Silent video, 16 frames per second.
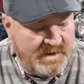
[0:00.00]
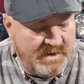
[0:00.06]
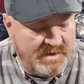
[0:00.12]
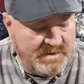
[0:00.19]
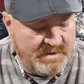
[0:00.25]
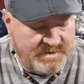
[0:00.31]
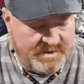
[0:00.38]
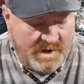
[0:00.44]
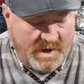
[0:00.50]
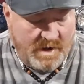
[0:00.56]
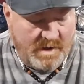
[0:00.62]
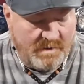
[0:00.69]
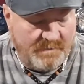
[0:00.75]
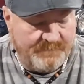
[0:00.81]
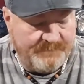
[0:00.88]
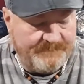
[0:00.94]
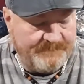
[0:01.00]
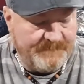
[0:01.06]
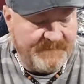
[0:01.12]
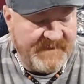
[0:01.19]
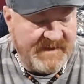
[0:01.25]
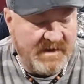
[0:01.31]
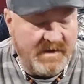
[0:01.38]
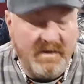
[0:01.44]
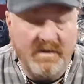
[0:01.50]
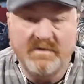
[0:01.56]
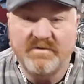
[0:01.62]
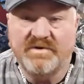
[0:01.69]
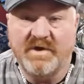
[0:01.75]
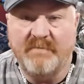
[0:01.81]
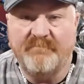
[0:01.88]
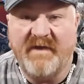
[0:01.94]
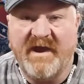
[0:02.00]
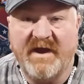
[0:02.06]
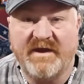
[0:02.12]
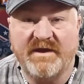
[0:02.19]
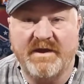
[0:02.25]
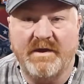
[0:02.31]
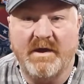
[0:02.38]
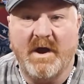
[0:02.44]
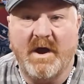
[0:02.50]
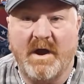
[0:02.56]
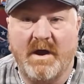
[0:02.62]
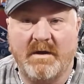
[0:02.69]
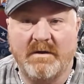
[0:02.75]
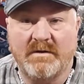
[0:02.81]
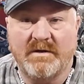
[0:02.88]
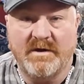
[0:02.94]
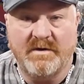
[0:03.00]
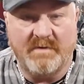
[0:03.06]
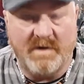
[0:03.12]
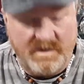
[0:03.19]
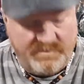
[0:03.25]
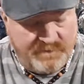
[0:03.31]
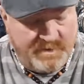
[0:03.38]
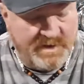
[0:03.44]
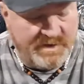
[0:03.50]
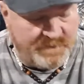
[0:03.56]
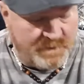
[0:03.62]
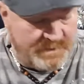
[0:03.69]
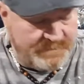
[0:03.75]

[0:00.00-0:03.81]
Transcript: So, sit back and get ready for this one.